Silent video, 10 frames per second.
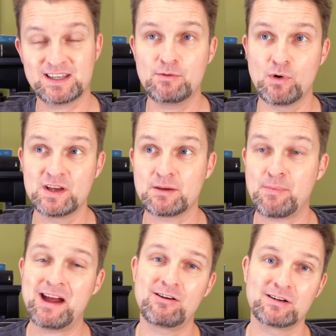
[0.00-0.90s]
He was
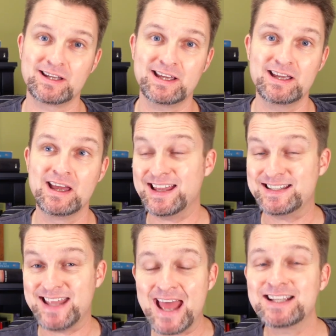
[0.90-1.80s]
apparently
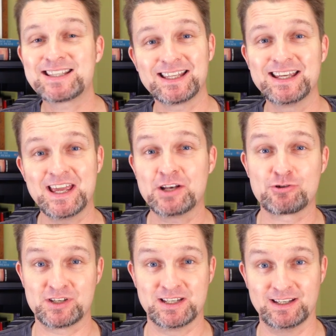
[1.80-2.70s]
intensely
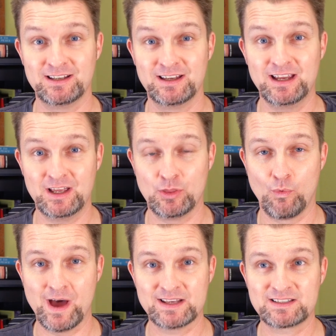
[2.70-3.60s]
interested in the
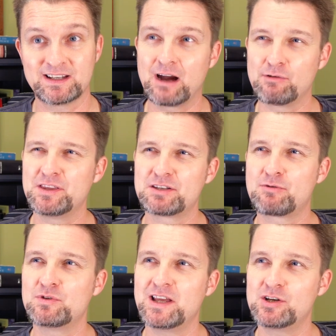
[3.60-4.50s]
West. I read this
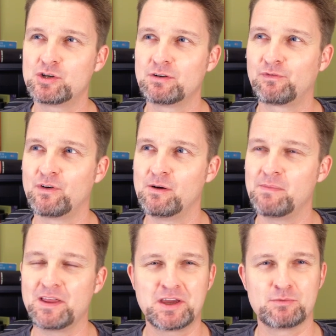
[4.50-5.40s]
quotation from,
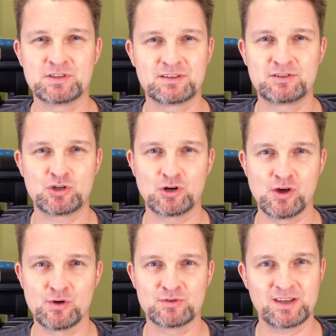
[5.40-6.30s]
I think it was
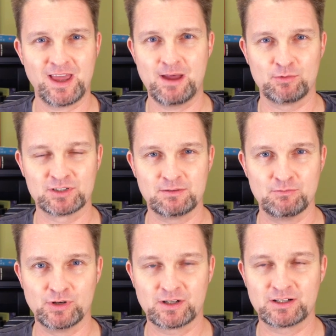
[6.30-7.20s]
Cherno's Hamilton
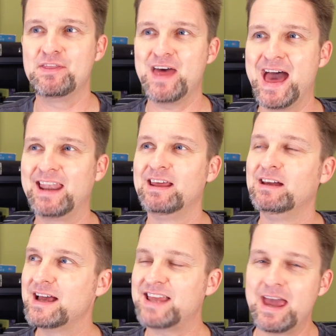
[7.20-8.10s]
book, that
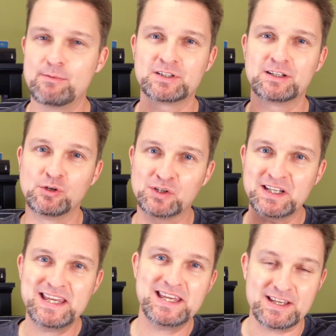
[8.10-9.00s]
as Hamilton
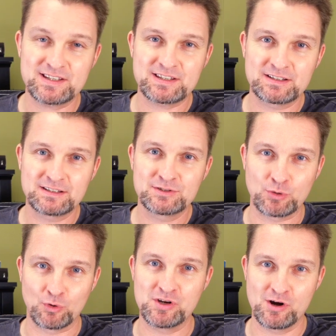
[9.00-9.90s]
looked east
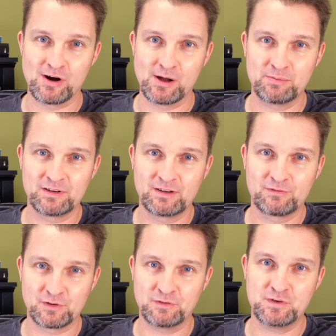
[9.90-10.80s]
toward Europe
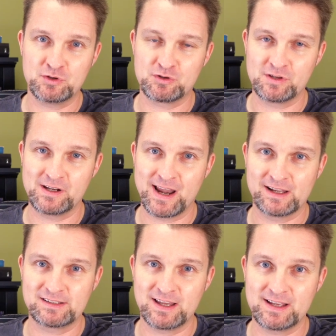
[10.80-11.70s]
for the future of the
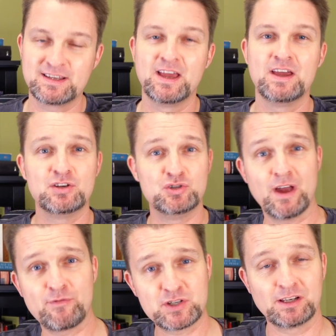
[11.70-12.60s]
United States,
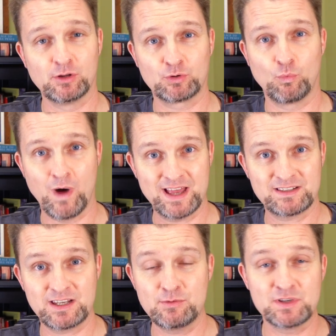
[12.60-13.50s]
Jefferson looked
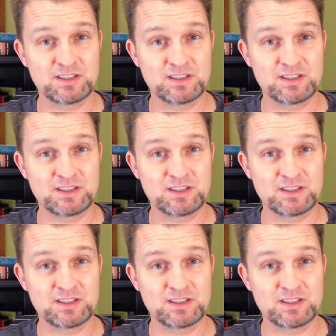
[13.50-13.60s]
west.